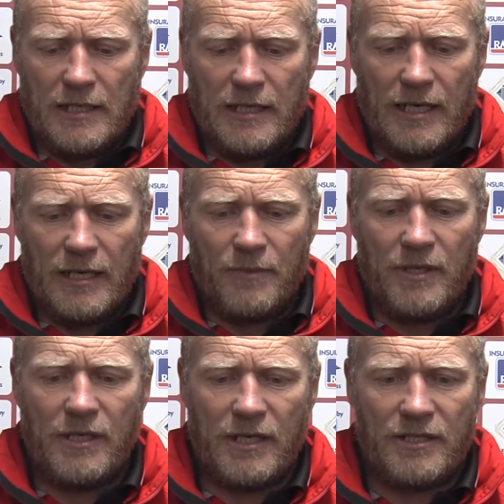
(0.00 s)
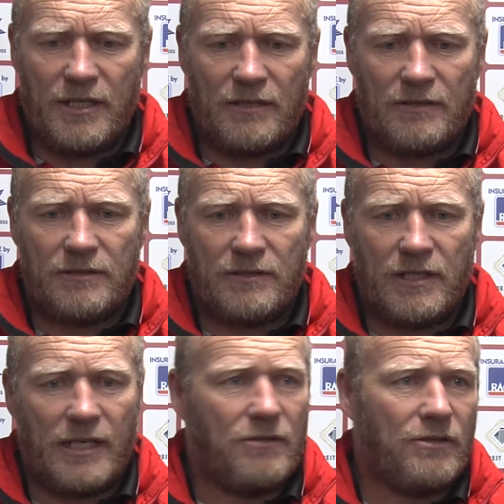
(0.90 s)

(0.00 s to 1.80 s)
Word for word: um, you know, to, to get,